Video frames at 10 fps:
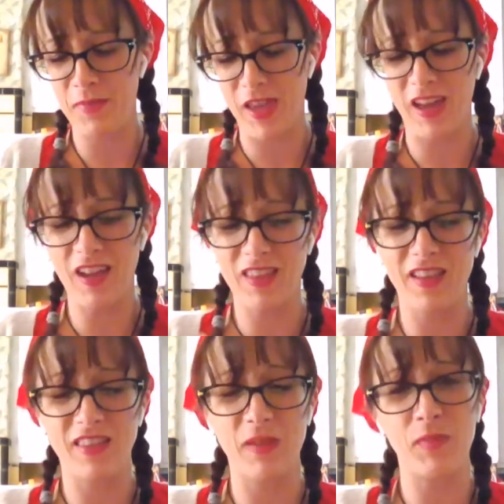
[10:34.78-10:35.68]
getting
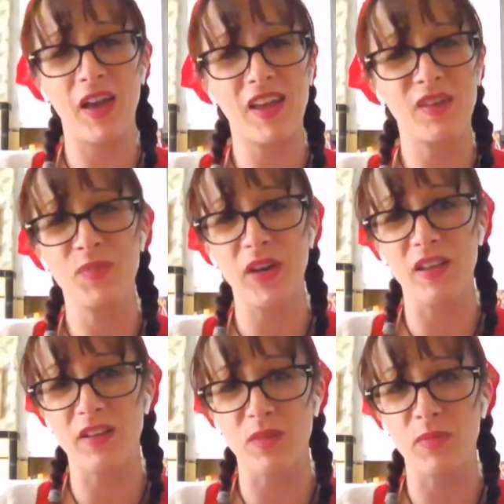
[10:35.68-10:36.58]
that they might have been
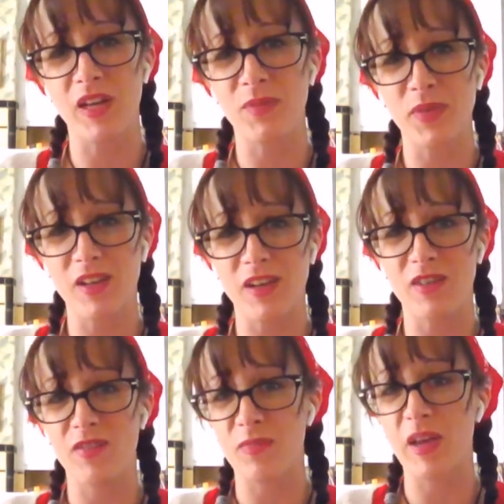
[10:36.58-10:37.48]
a little
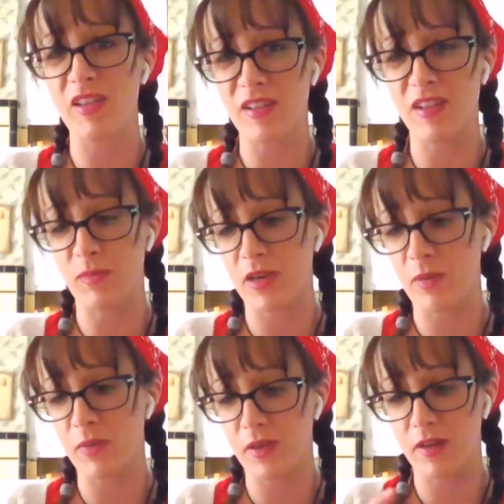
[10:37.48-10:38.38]
manipulative, mentally
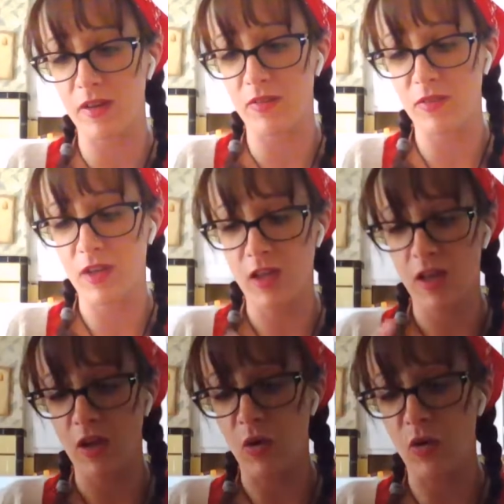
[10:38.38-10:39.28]
manipulative,
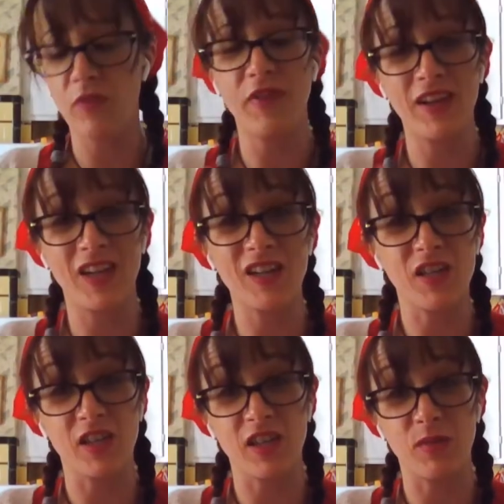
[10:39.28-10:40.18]
or
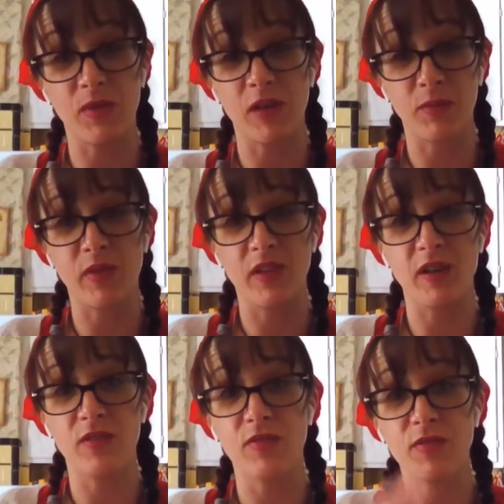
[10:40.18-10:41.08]
financially
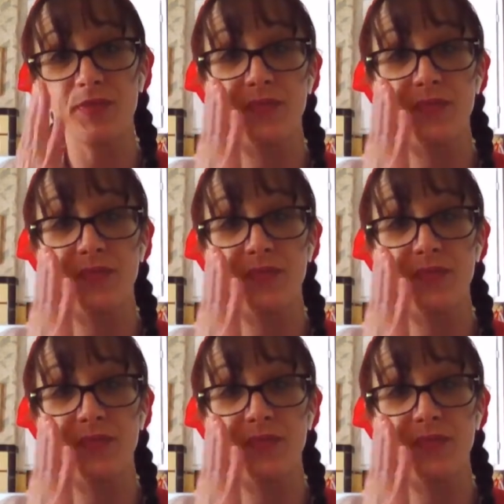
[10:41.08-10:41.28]
manipulative,